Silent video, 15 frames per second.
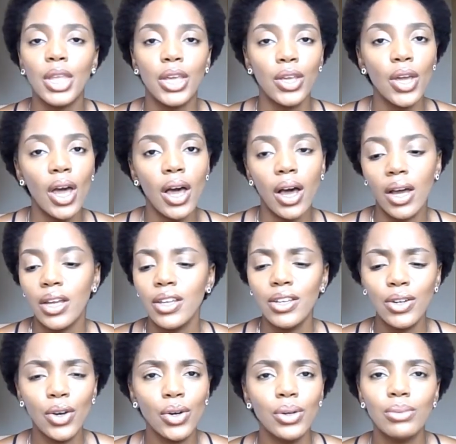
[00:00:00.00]
Yeah,
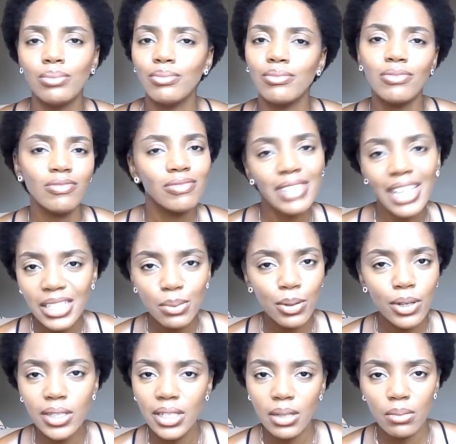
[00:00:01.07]
that's
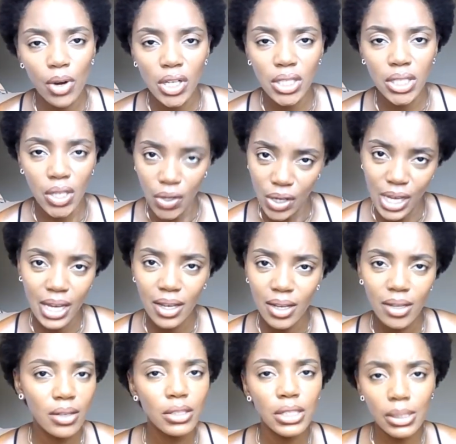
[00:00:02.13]
protein mask, okay?
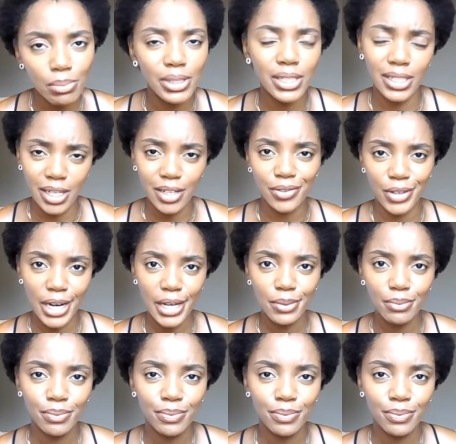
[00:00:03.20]
Simple enough, right?